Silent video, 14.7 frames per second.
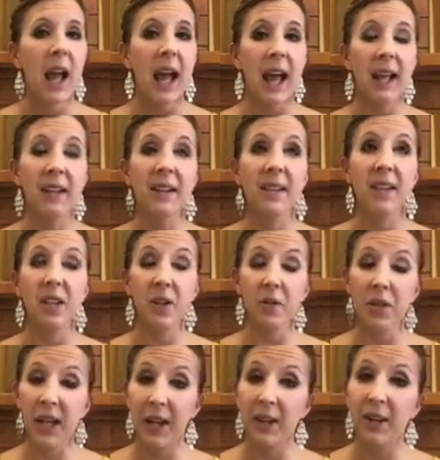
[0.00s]
And the
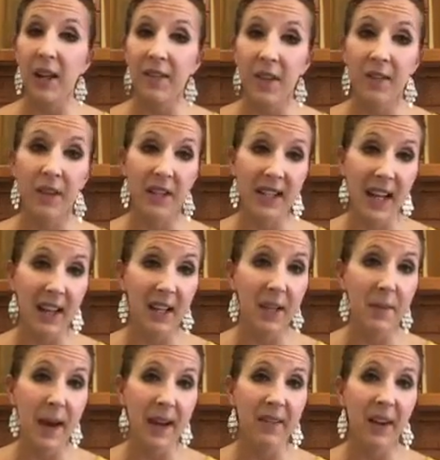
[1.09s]
doTERRA Lifelong
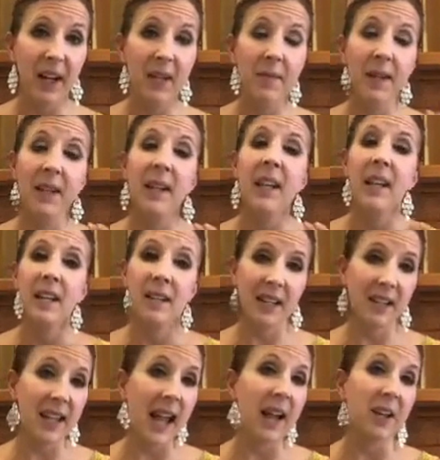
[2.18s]
Vitality Pack vitamin
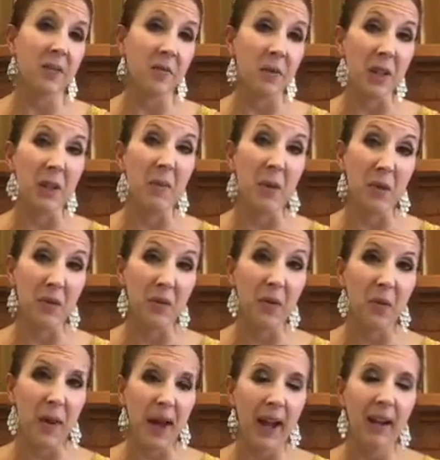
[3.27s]
does that in a really
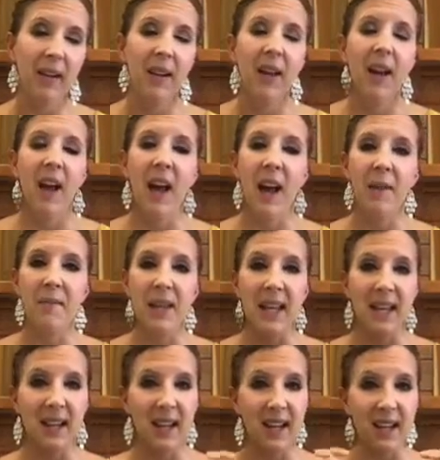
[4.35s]
beautiful way.
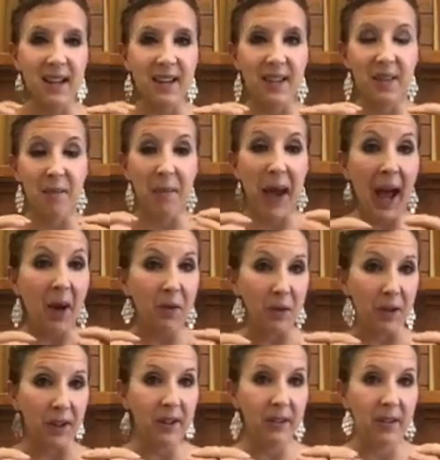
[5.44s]
It is
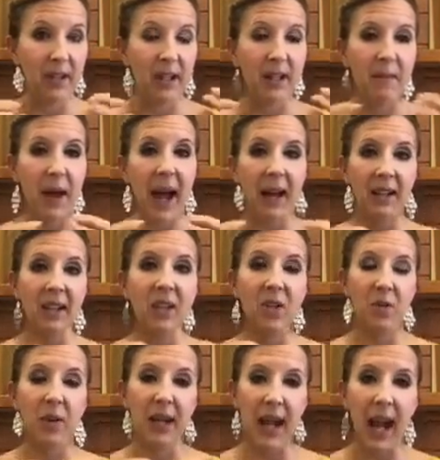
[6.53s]
powder packed
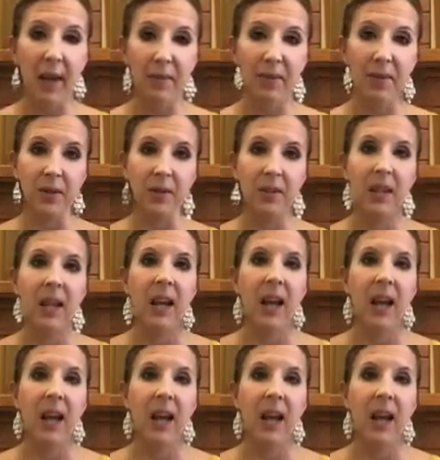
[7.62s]
into a capsule,